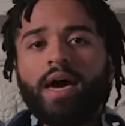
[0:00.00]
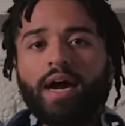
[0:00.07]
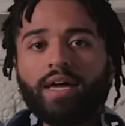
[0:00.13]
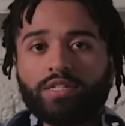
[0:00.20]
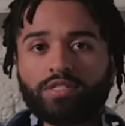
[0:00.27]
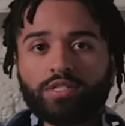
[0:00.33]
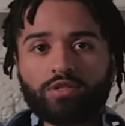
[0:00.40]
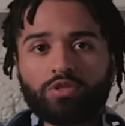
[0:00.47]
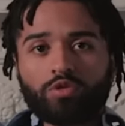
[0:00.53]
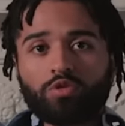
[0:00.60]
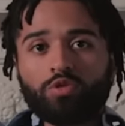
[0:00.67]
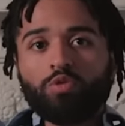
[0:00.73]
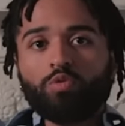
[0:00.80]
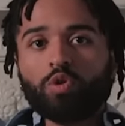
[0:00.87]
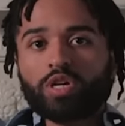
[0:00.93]
and a sister
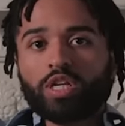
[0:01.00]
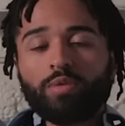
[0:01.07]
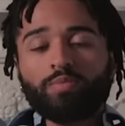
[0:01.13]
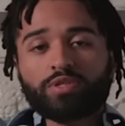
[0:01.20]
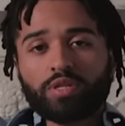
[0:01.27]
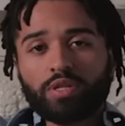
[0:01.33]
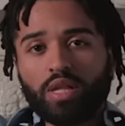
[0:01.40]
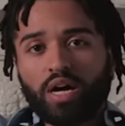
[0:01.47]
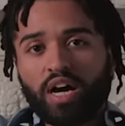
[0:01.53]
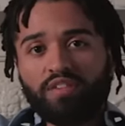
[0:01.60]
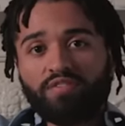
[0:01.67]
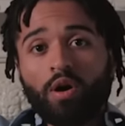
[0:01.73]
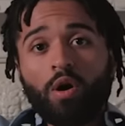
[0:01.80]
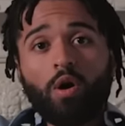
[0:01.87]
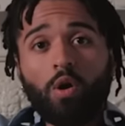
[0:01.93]
who will keep us alive